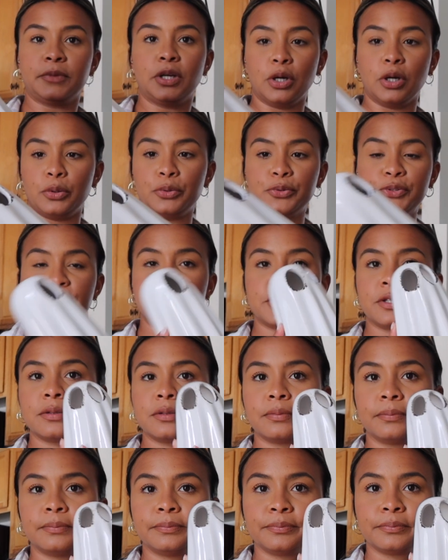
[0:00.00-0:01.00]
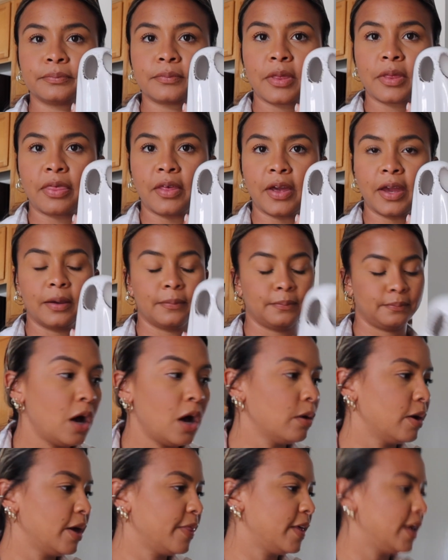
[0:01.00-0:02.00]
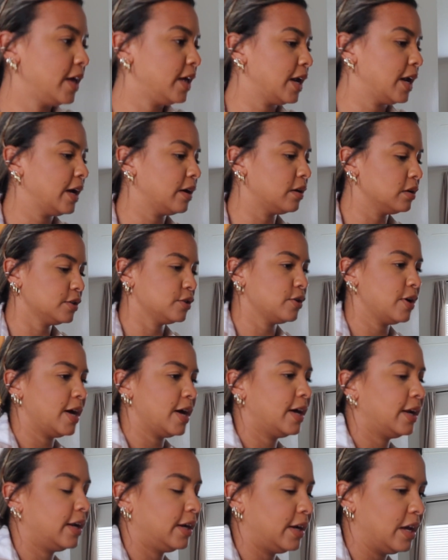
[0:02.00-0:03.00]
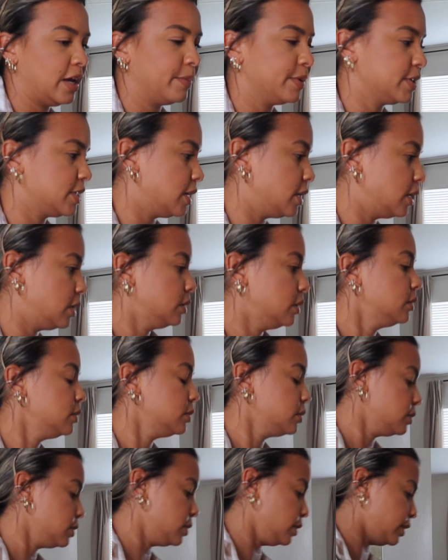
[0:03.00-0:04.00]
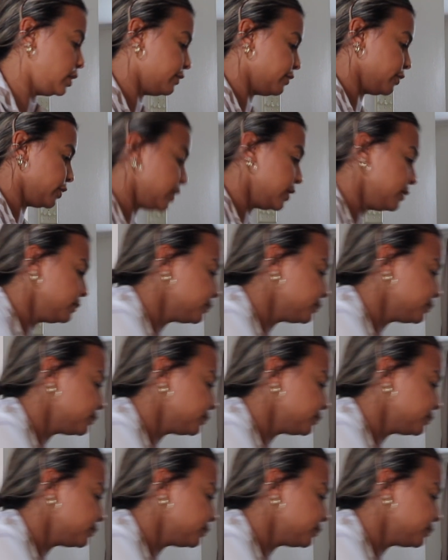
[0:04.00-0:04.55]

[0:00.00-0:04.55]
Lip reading: ghost thing. Oh, and then I also had an Amazon delivery.